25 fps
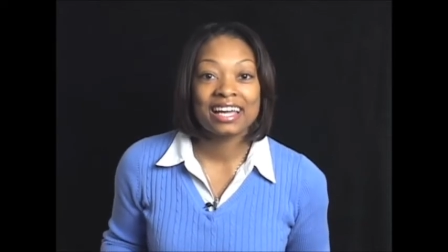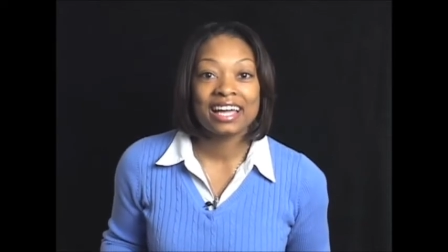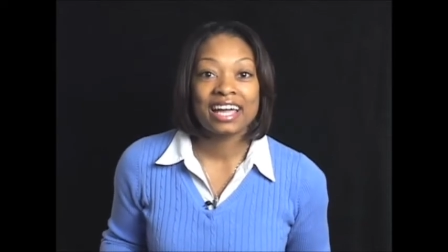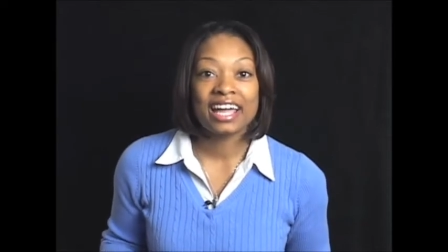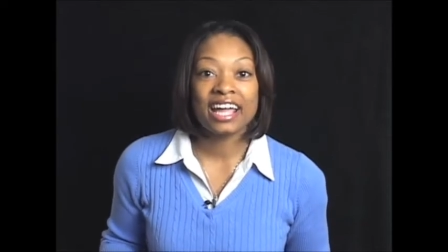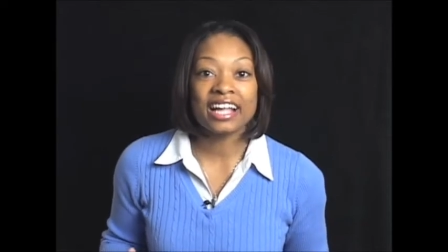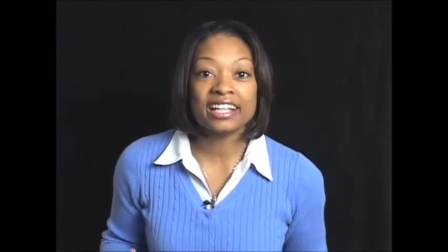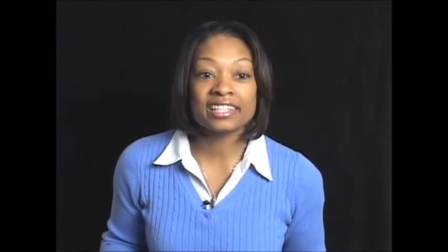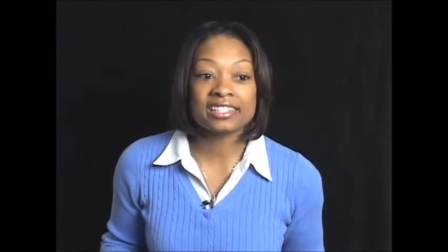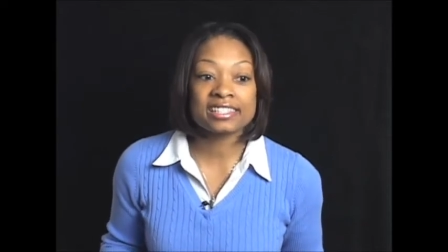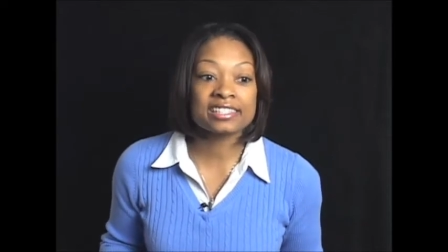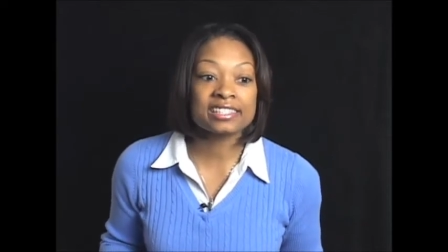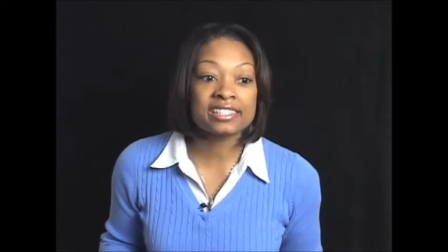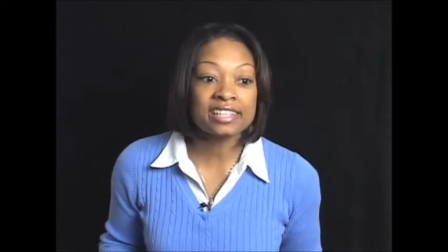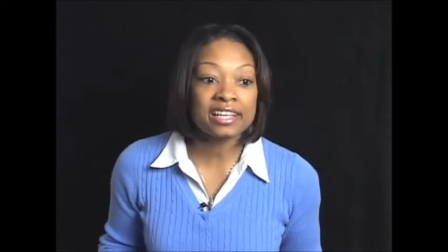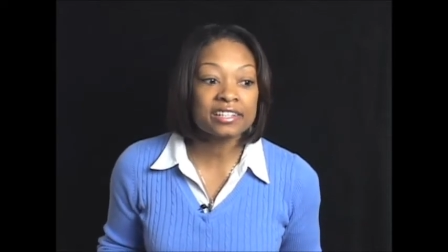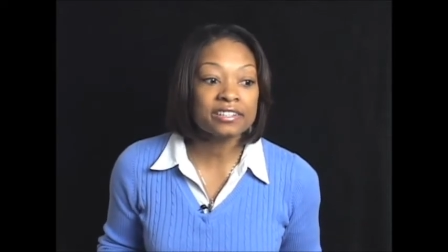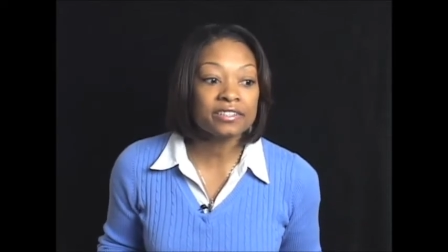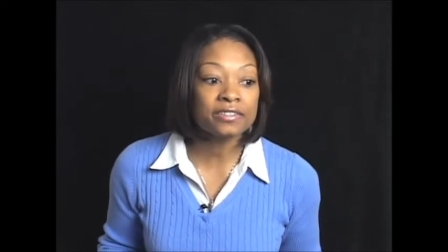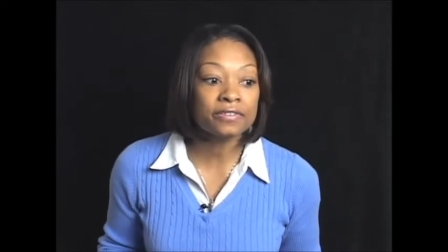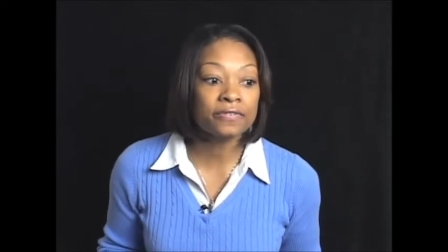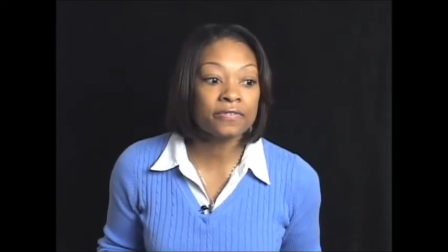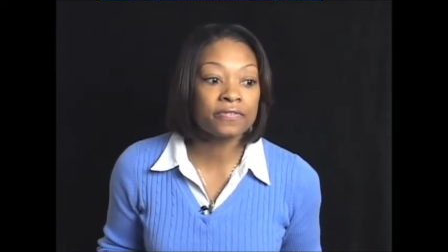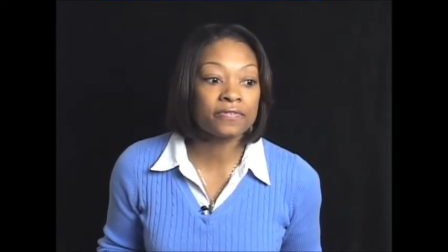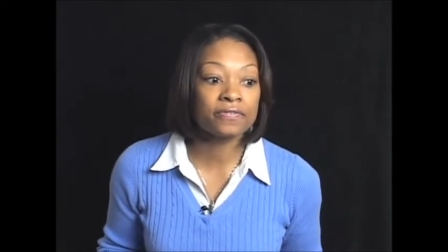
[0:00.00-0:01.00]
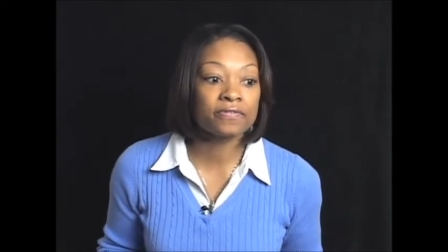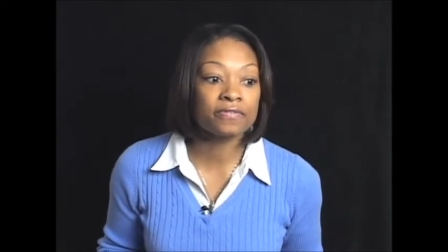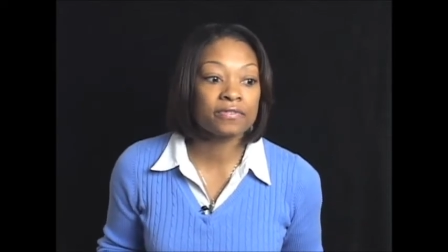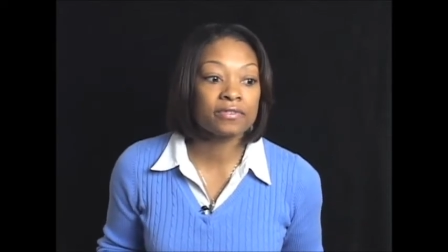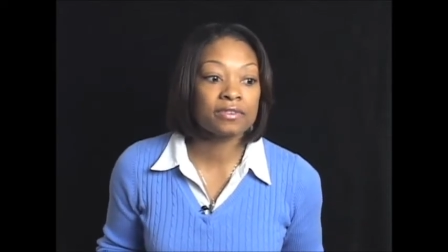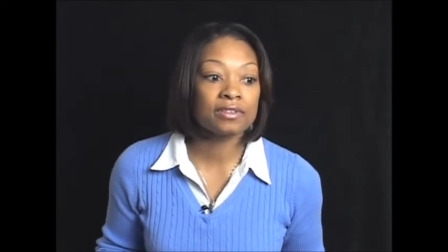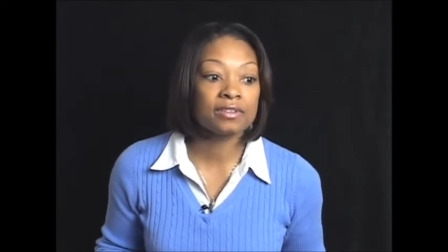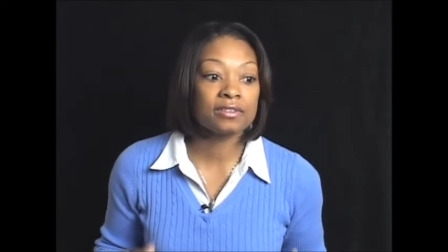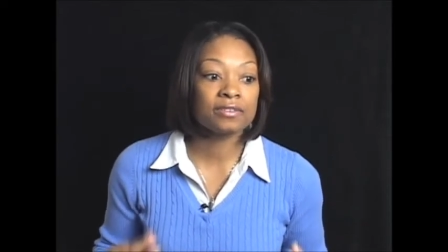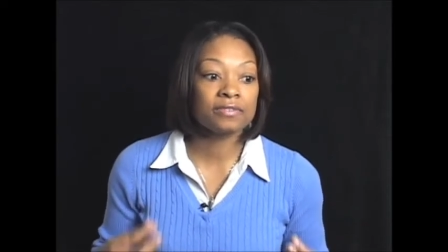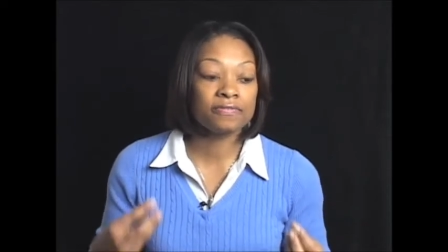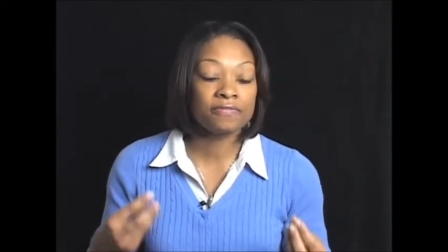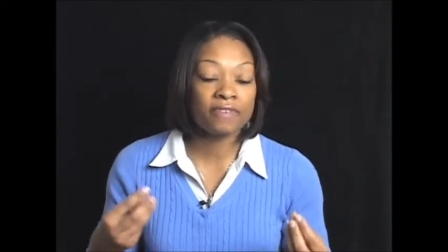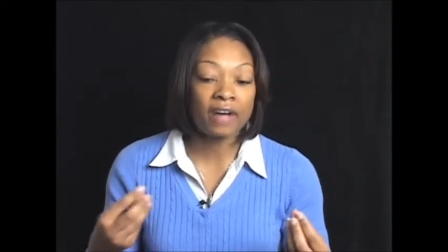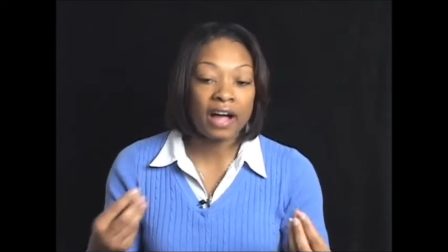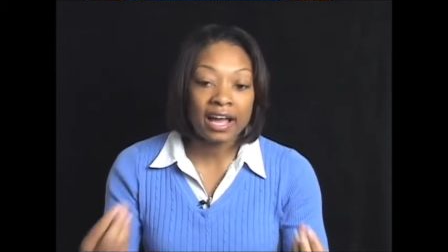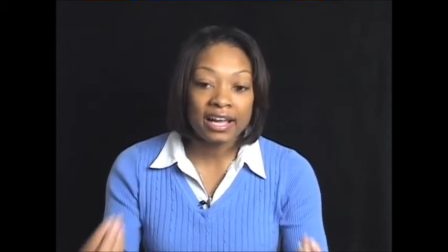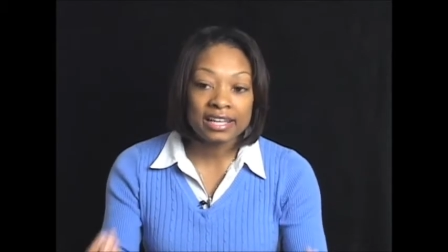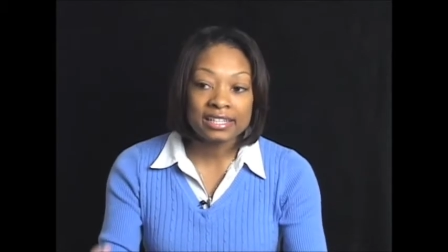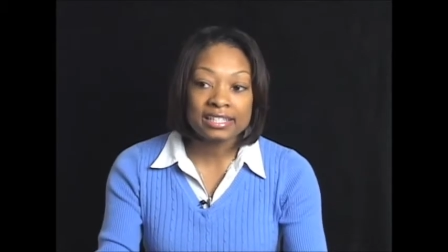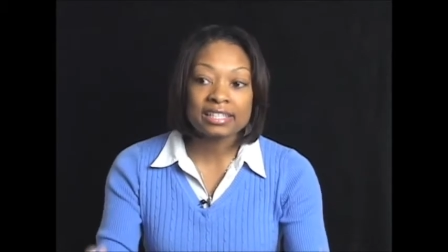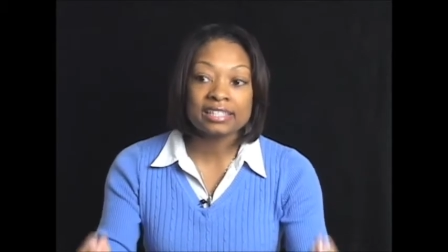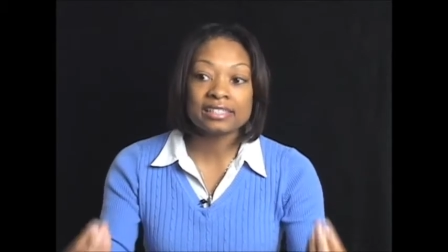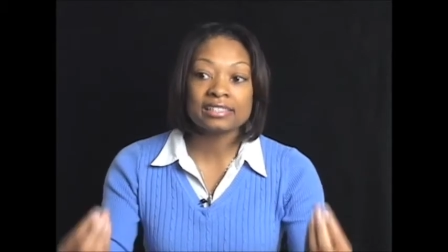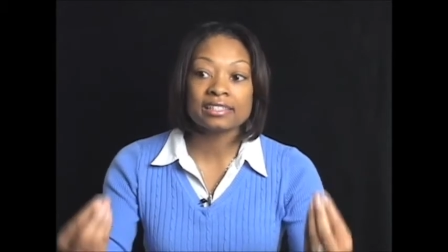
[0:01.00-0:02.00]
Instead of
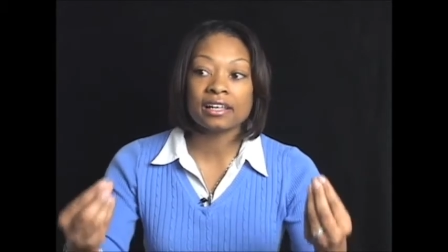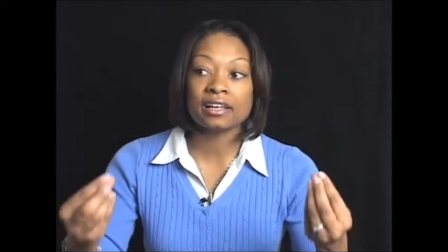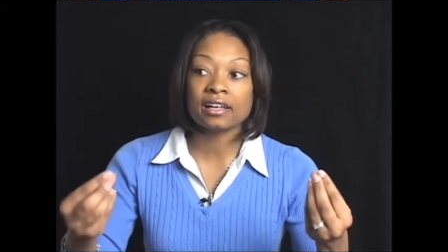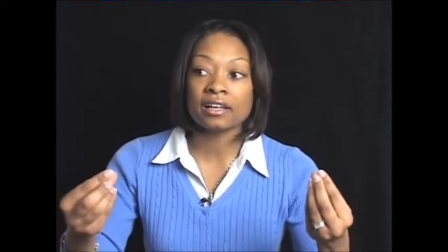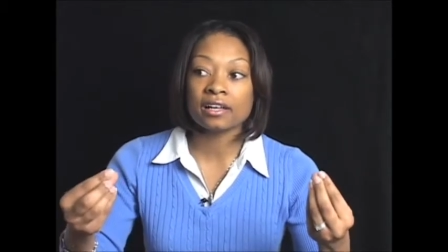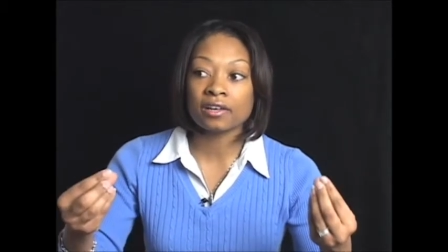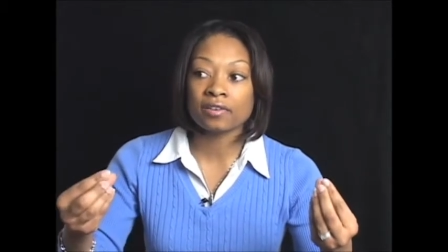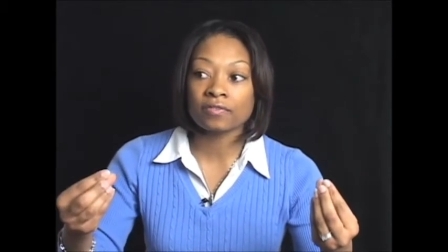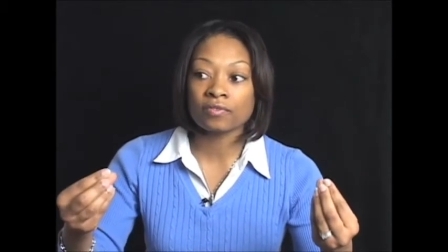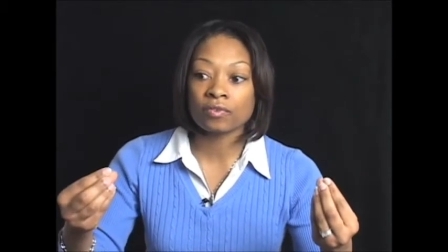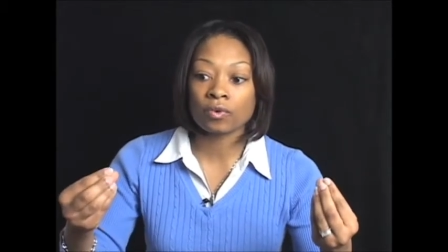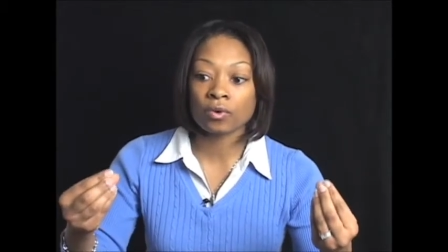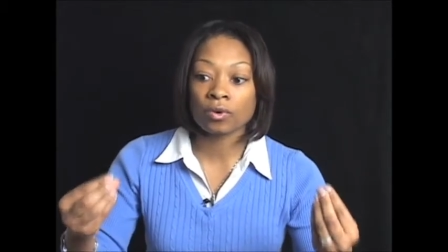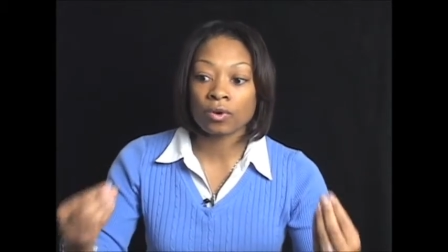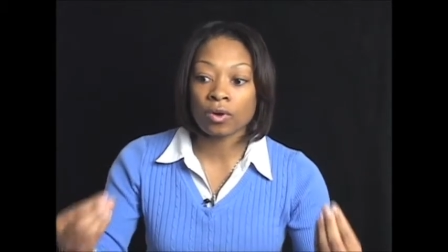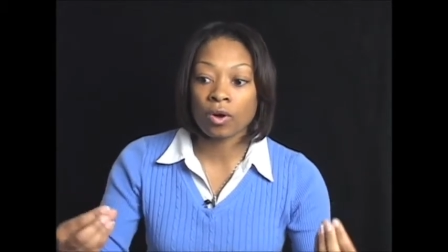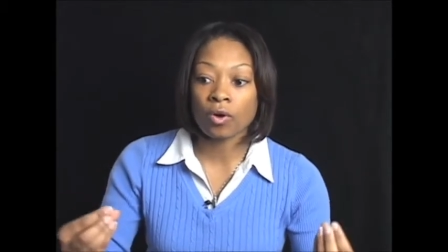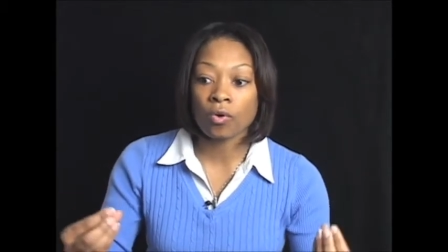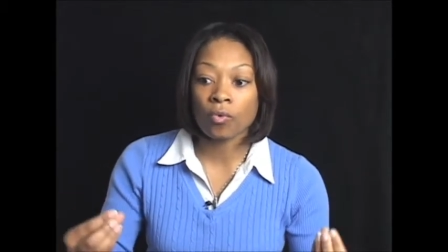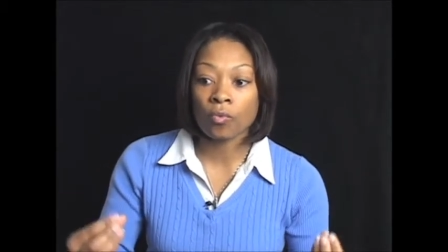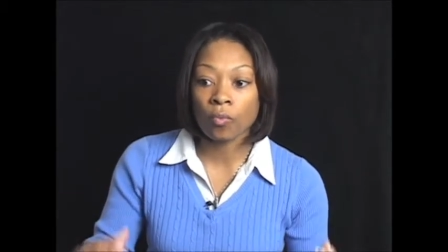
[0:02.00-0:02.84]
finding love or